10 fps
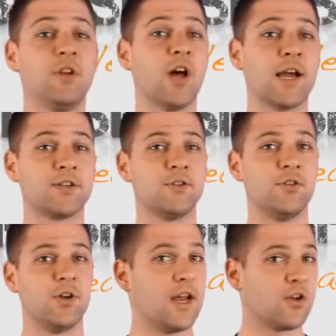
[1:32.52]
you'd like
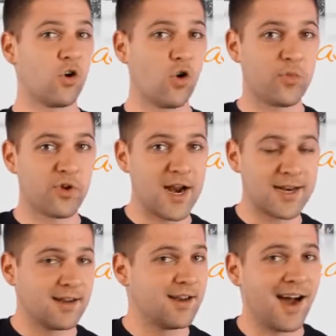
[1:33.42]
to
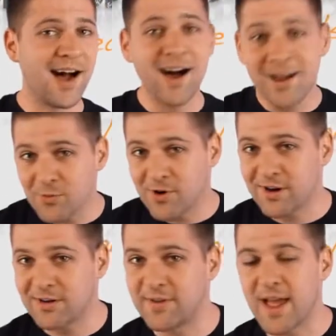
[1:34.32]
incorporate an
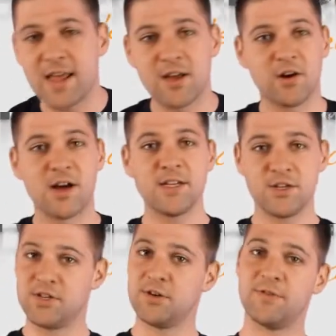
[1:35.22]
artwork of any kind
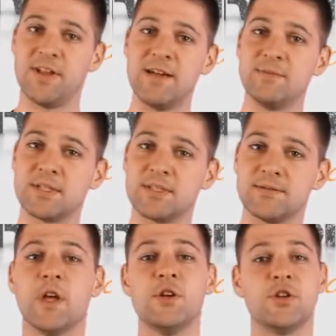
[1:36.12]
into your flames,
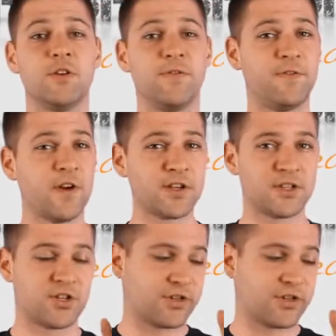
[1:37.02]
then you should first